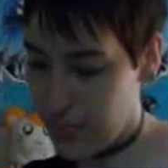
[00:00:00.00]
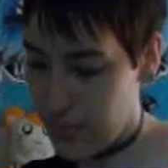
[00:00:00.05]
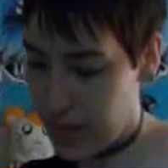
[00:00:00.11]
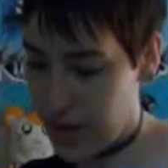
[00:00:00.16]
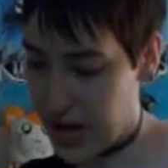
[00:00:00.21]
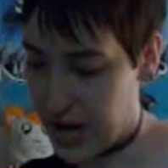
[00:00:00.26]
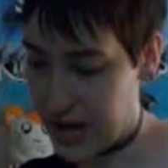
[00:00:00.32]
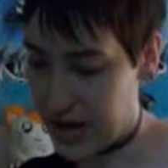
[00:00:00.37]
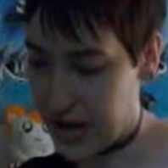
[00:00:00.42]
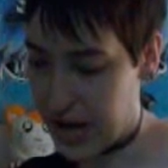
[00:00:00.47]

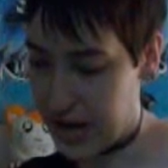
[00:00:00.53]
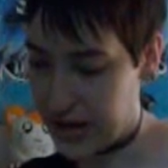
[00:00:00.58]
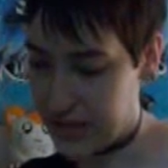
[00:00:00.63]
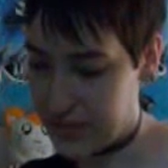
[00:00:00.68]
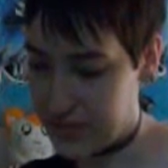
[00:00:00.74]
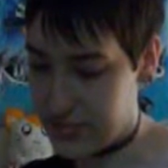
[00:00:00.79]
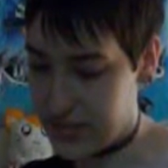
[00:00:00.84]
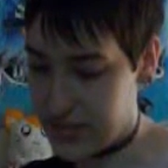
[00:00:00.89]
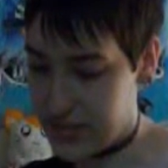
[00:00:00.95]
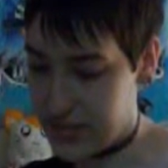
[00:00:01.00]
but I
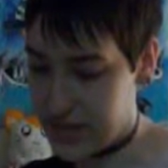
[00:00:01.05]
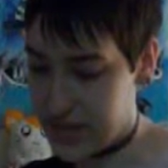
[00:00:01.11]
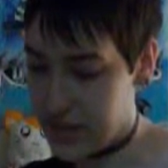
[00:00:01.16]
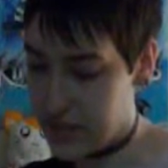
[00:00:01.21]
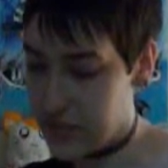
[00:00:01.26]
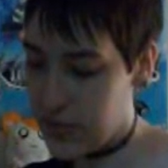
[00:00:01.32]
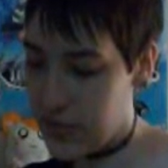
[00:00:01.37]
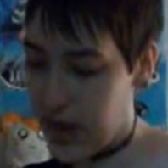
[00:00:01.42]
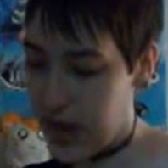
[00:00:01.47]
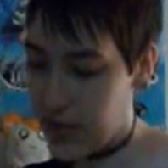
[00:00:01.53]

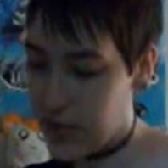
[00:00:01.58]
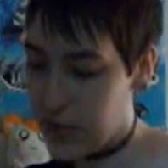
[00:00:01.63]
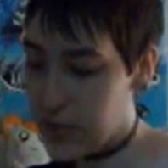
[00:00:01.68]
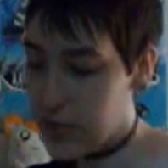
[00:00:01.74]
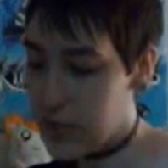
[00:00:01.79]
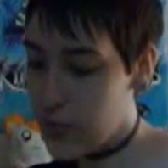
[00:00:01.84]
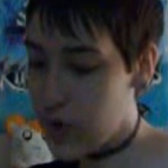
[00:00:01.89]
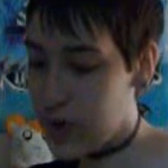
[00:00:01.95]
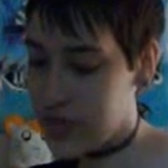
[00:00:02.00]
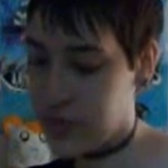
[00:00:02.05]
didn't, I
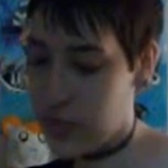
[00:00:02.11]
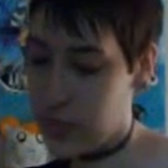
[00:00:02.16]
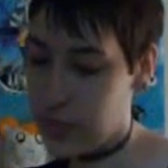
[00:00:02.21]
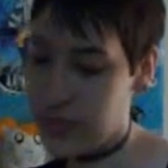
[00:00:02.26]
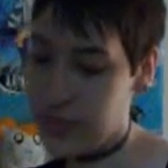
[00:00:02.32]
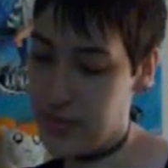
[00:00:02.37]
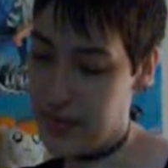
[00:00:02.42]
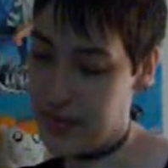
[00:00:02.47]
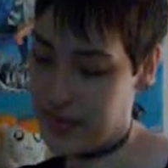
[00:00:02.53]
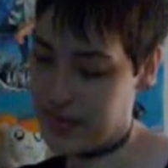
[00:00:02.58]
really wanted to open
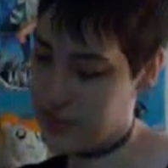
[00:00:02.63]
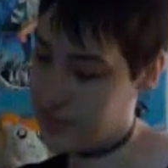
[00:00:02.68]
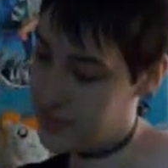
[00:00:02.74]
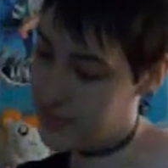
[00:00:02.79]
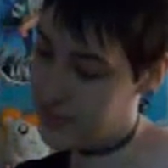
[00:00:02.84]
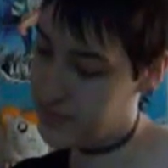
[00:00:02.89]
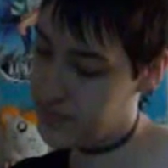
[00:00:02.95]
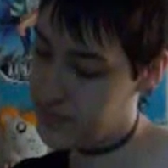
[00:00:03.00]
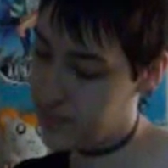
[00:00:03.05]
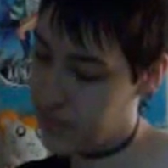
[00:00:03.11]
the box
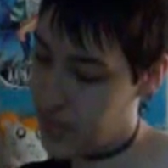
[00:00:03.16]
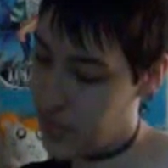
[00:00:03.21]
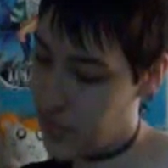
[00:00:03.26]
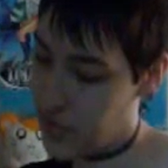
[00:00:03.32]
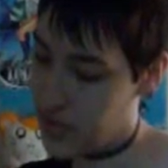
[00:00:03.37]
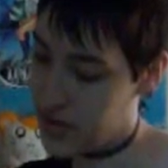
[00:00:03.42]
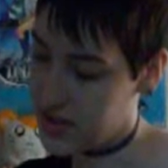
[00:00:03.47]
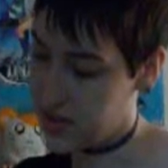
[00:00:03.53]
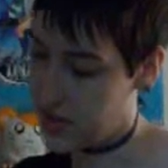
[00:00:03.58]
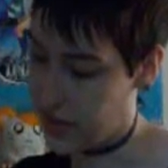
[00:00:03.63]
but I
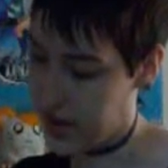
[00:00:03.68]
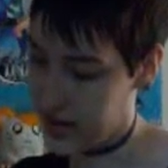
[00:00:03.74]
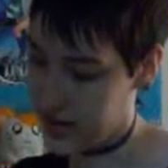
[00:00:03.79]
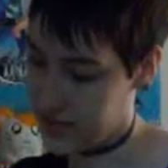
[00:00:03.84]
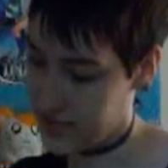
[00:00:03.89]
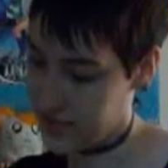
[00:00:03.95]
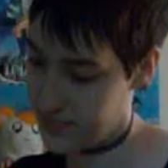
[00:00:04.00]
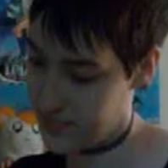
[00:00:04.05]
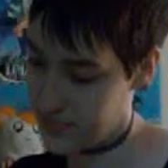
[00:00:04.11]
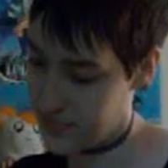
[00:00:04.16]
wanted to wait.
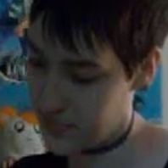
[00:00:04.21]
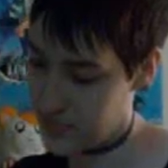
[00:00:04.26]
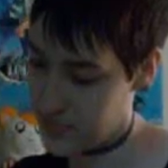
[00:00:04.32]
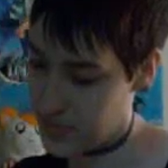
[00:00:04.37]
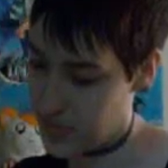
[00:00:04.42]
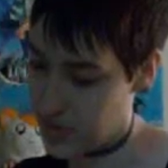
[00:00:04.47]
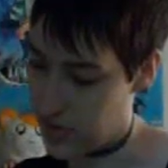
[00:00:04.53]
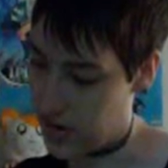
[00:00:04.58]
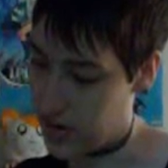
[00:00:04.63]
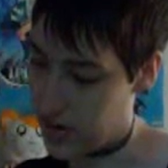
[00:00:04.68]

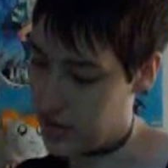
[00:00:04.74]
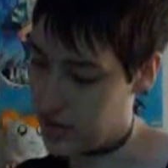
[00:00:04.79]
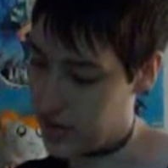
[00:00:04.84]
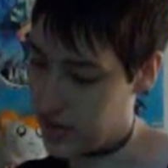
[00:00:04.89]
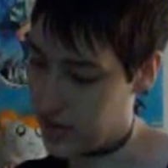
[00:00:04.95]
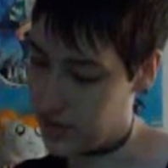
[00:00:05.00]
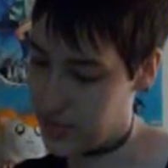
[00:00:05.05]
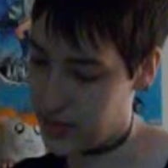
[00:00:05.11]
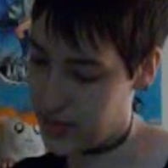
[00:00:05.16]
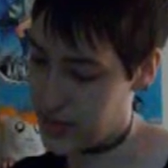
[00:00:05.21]
So I don't
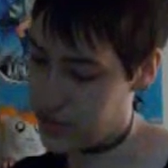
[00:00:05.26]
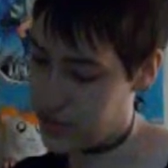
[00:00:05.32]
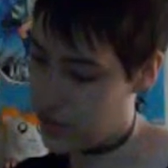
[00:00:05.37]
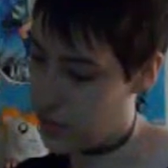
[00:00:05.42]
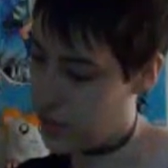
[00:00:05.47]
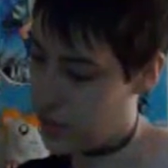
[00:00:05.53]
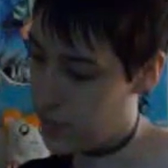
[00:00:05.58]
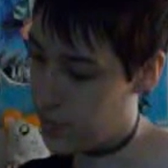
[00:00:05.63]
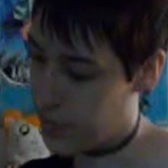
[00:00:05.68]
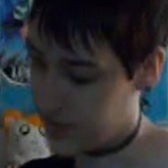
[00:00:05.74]
get what that's
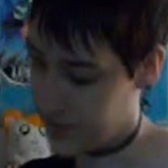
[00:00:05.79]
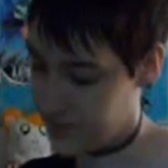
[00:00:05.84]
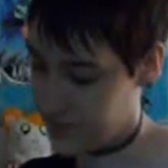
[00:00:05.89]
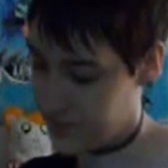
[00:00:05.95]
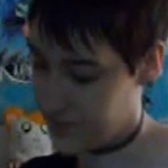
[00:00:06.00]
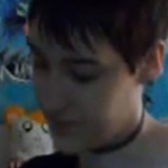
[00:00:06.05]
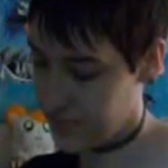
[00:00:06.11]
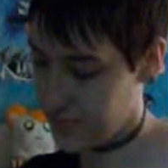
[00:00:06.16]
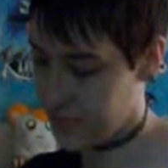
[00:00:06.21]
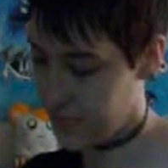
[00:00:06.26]
for.
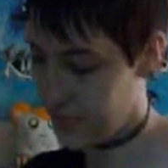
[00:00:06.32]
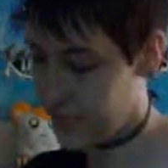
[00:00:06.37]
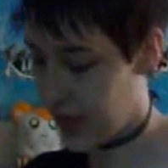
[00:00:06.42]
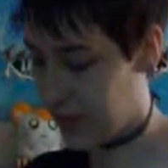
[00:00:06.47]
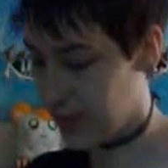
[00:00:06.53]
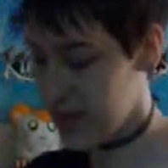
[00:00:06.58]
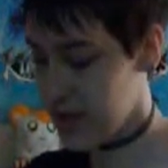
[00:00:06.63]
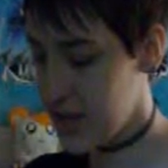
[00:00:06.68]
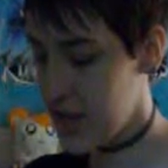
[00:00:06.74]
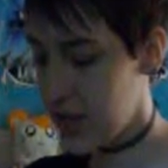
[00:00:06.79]
Yeah.
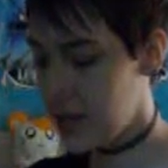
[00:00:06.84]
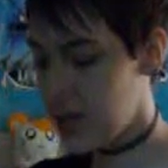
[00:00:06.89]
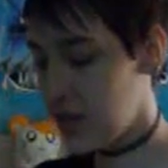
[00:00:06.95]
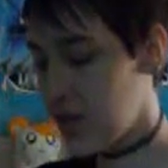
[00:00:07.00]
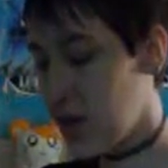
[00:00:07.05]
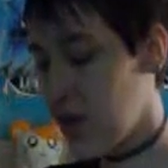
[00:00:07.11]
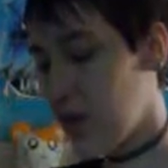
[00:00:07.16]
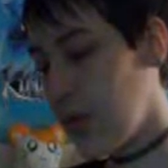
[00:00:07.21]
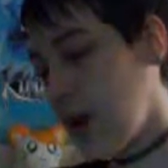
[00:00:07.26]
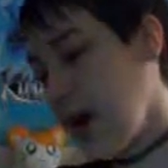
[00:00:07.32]

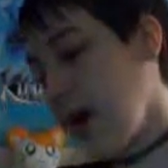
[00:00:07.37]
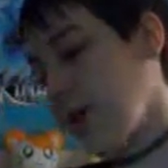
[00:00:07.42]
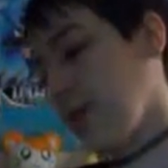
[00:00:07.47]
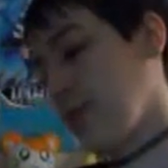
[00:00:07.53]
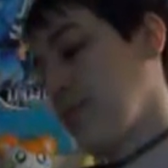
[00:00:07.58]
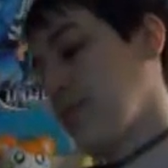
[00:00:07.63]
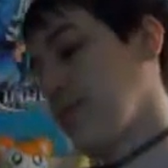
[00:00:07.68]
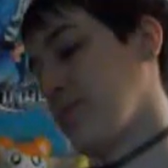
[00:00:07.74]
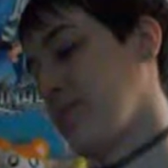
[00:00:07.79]
So, oh!